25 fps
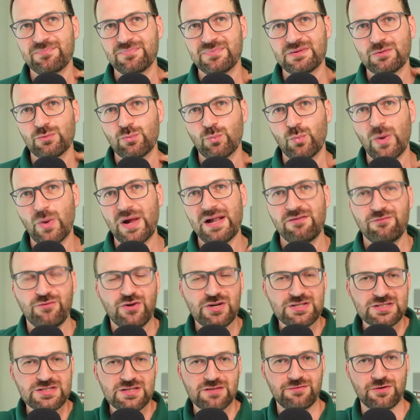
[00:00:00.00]
well,
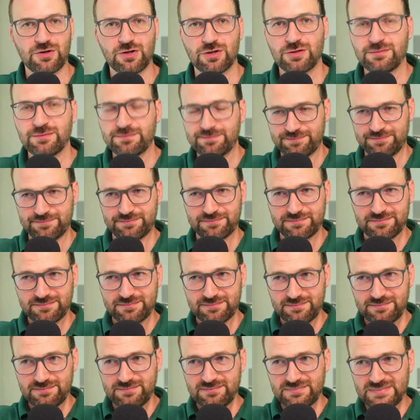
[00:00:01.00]
first of all,
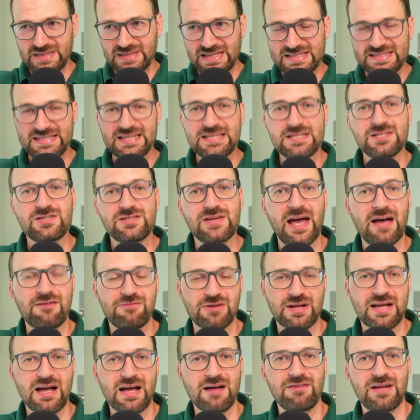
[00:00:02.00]
since you have a
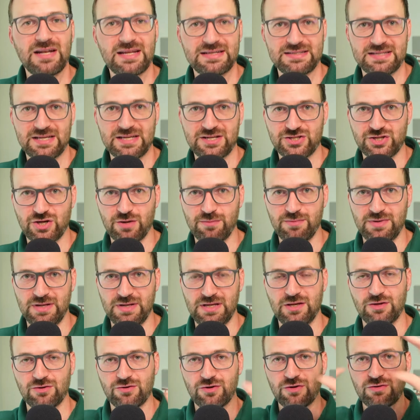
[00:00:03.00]
cover letter in Germany,
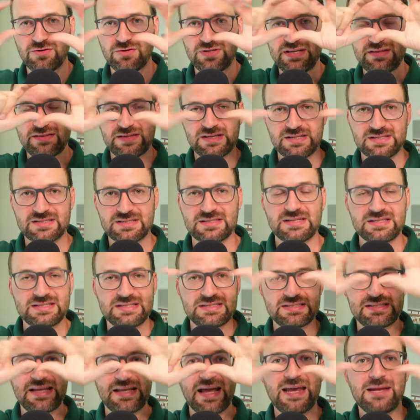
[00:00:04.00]
you don't need this
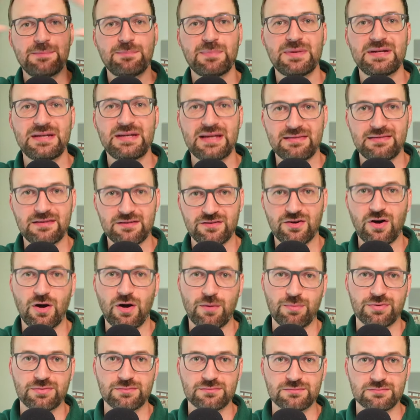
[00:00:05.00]
statement at the top
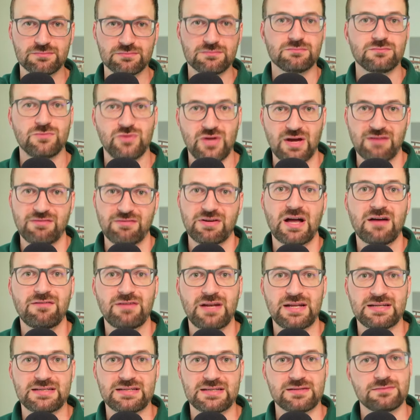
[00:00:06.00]
you have a cover
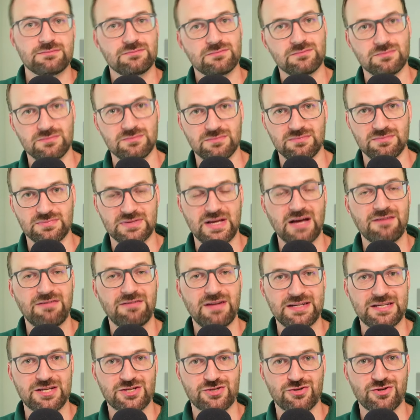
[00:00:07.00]
letter. Cover
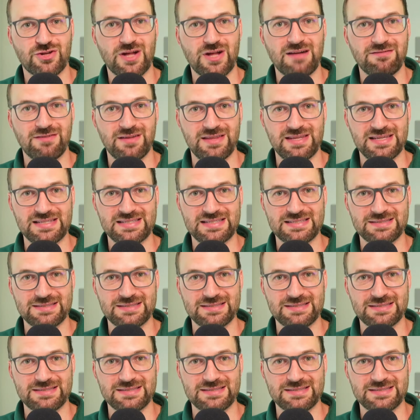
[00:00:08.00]
letter should cover this.